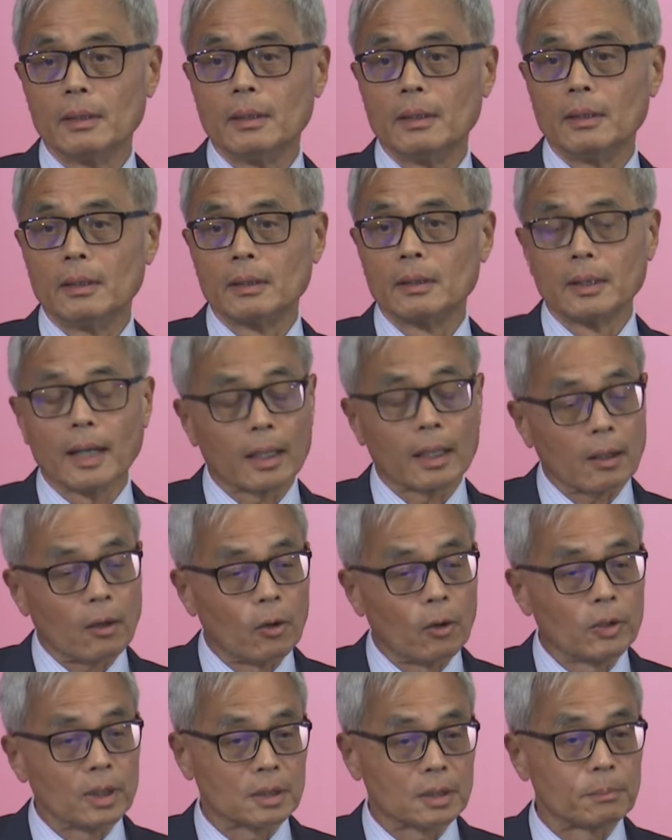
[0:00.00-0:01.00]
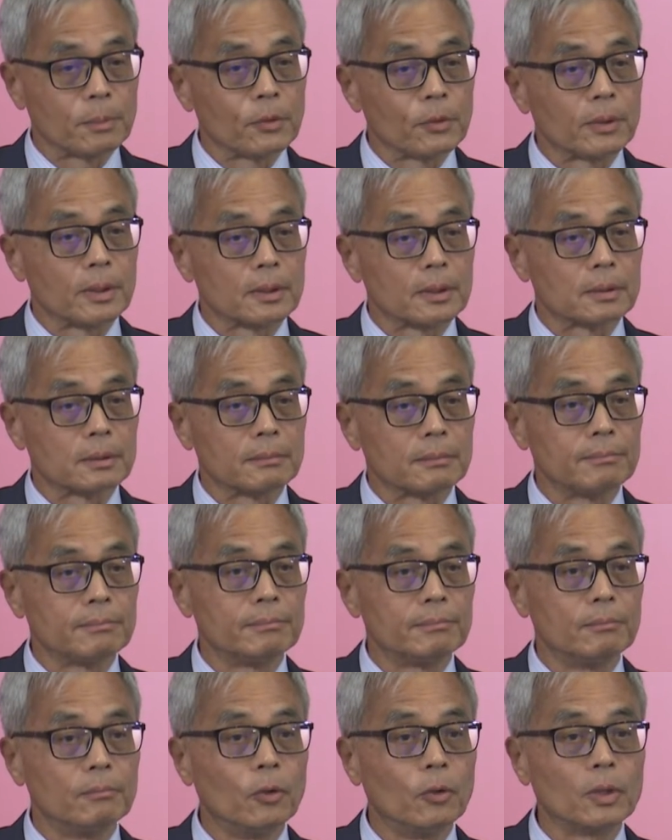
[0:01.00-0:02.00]
That whole experience,
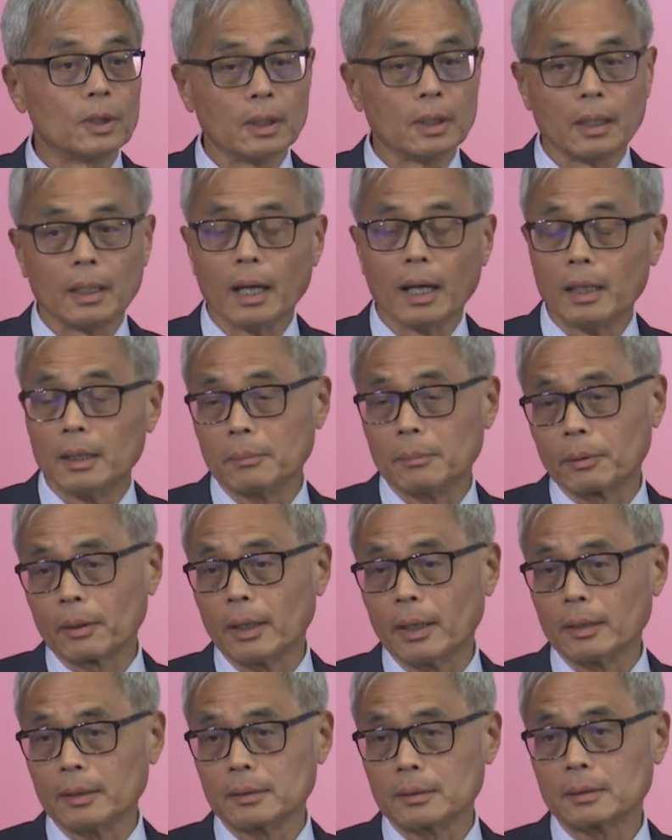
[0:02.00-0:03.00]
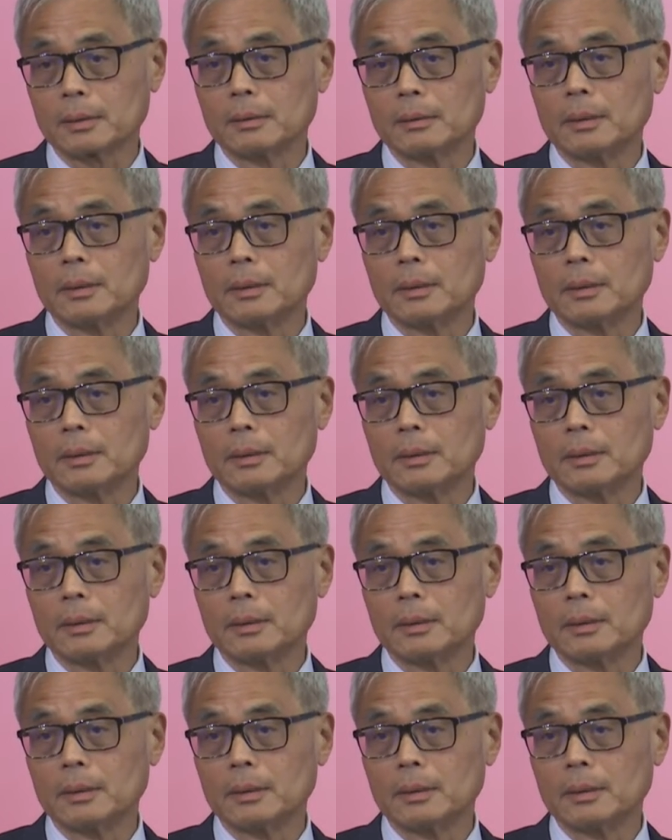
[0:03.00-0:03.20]
more than any prize,